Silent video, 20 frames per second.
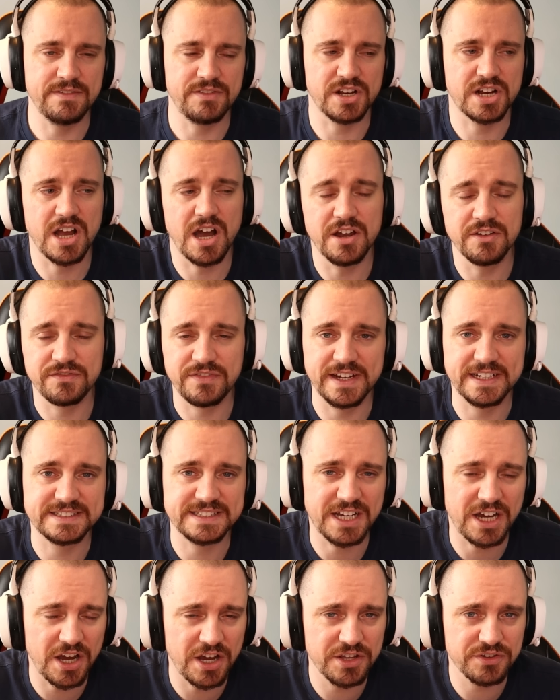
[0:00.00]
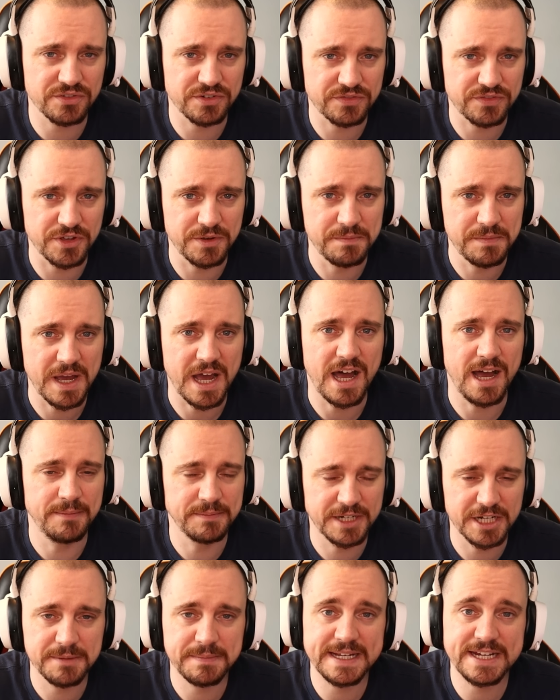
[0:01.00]
If I can't fix either of them,
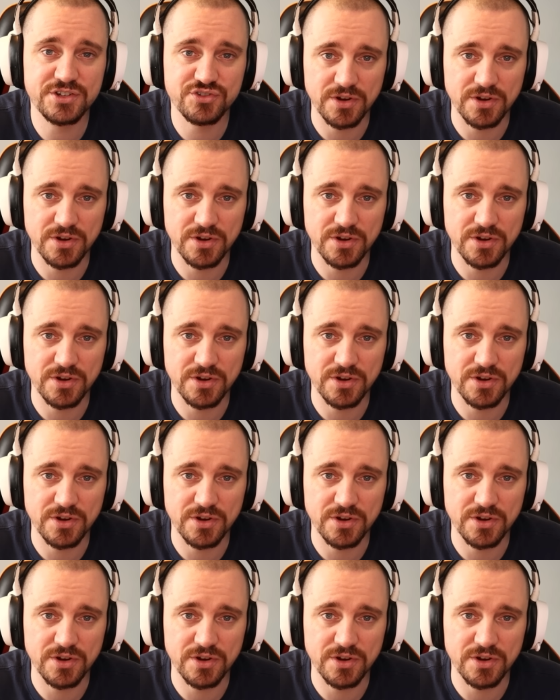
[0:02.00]
I'm gonna be in